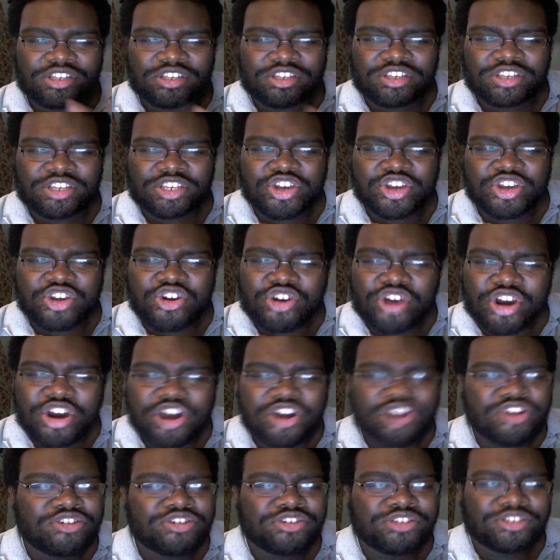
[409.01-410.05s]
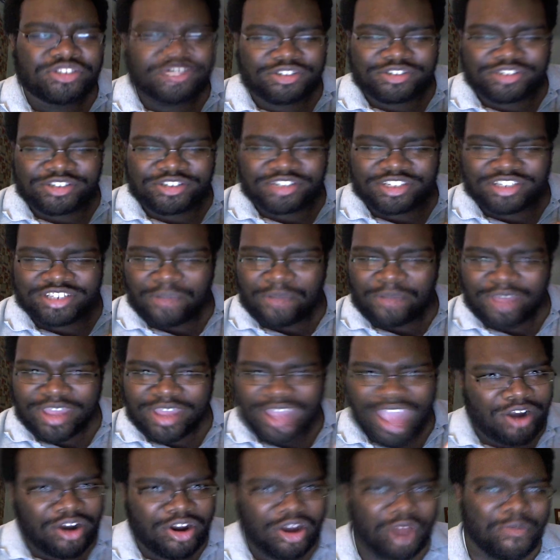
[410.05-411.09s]
cure girls, something
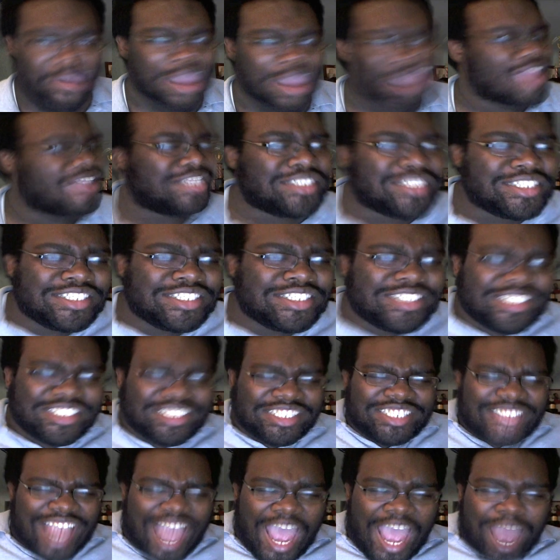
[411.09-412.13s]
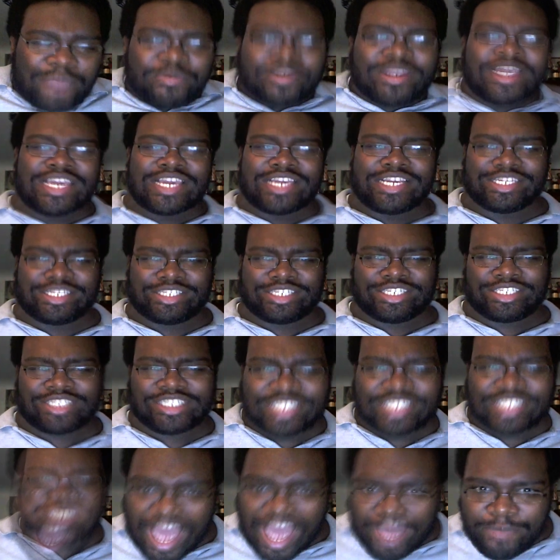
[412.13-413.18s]
I don't know, man. This is this is Japanese. This
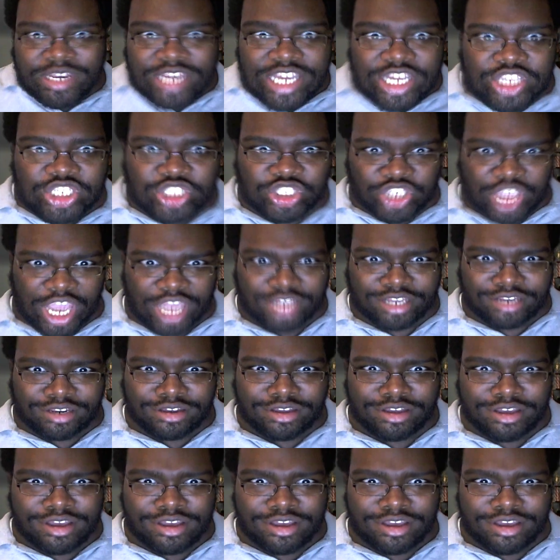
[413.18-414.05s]
is Japanese shit,